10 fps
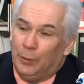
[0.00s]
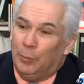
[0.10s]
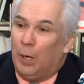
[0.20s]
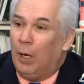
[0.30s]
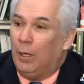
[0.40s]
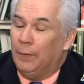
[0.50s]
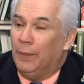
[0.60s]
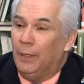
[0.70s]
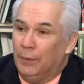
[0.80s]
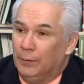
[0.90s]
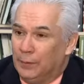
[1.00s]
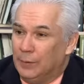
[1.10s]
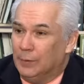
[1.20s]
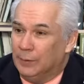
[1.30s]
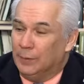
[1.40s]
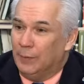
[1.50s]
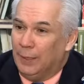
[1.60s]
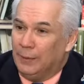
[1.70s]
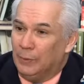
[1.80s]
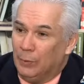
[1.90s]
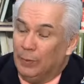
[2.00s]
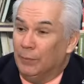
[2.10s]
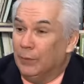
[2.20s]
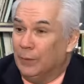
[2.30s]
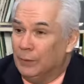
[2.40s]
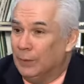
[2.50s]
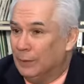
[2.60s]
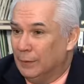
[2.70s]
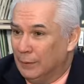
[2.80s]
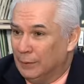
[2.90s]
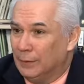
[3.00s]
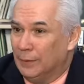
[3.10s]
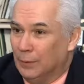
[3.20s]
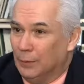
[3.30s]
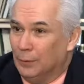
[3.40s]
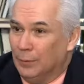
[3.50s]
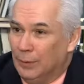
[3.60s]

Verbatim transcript: the par that other students have had 12 and 13 years to do.